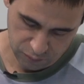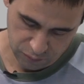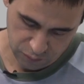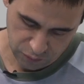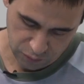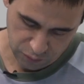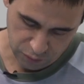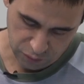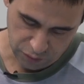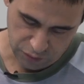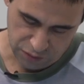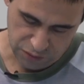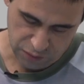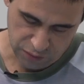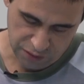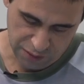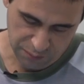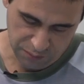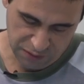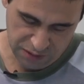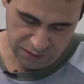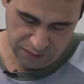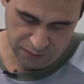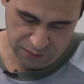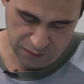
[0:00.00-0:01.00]
Okay, so let
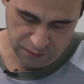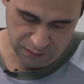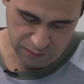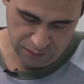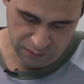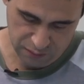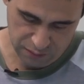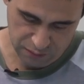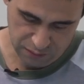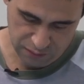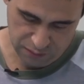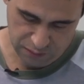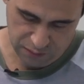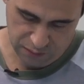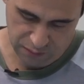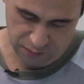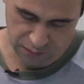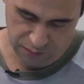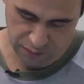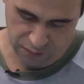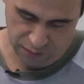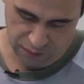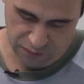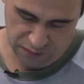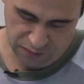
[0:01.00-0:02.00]
me
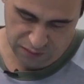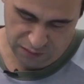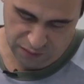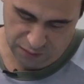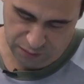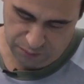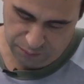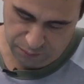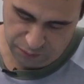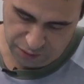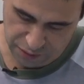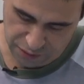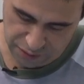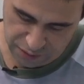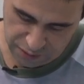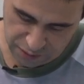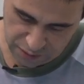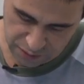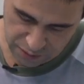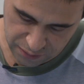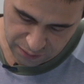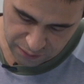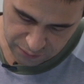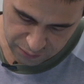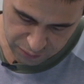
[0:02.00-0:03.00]
start by
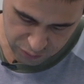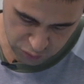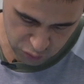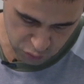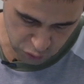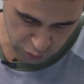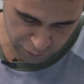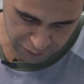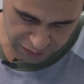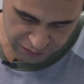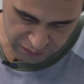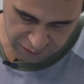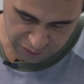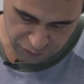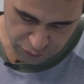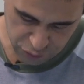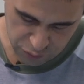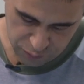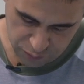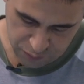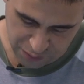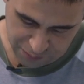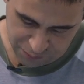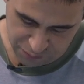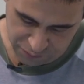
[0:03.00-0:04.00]
solving the first
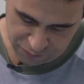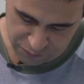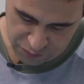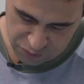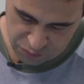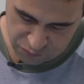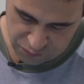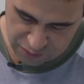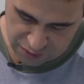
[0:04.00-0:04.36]
problem which we